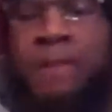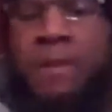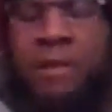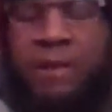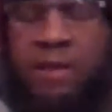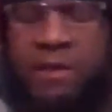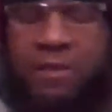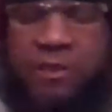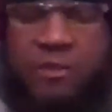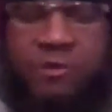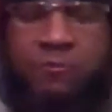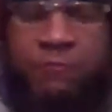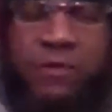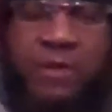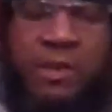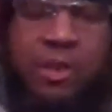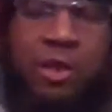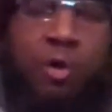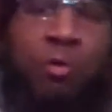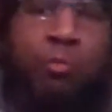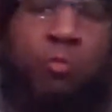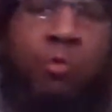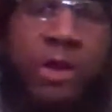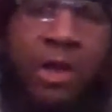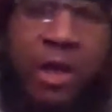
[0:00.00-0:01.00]
In this
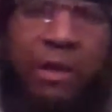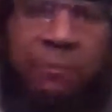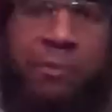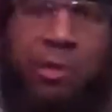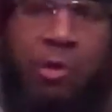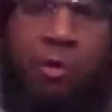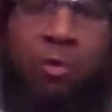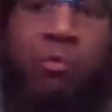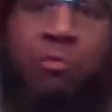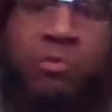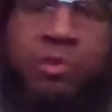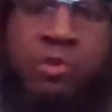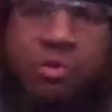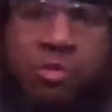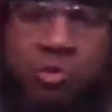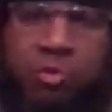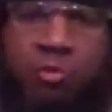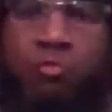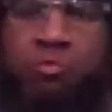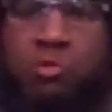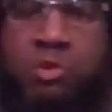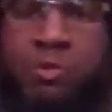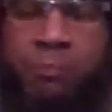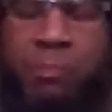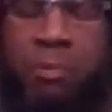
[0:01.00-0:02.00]
video, what I'm going to
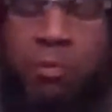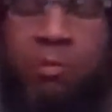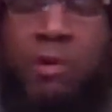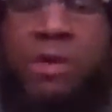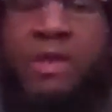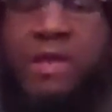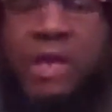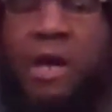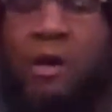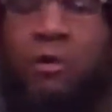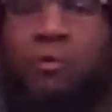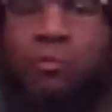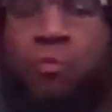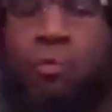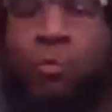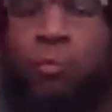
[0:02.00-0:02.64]
do is point out